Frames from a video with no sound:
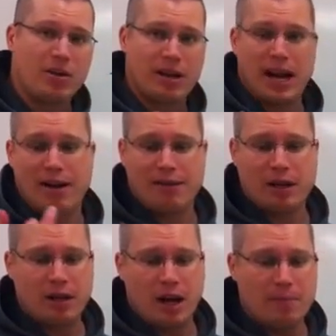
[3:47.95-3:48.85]
you could have
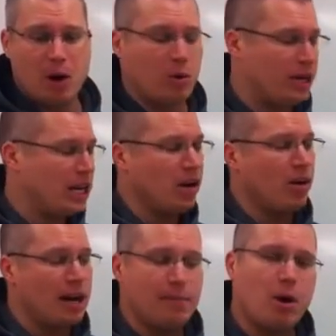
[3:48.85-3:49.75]
a mode
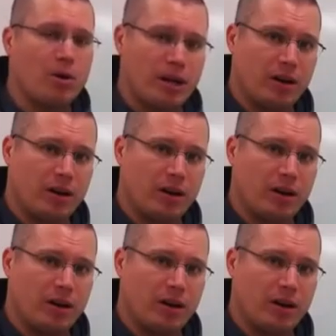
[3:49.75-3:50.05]
here and a mode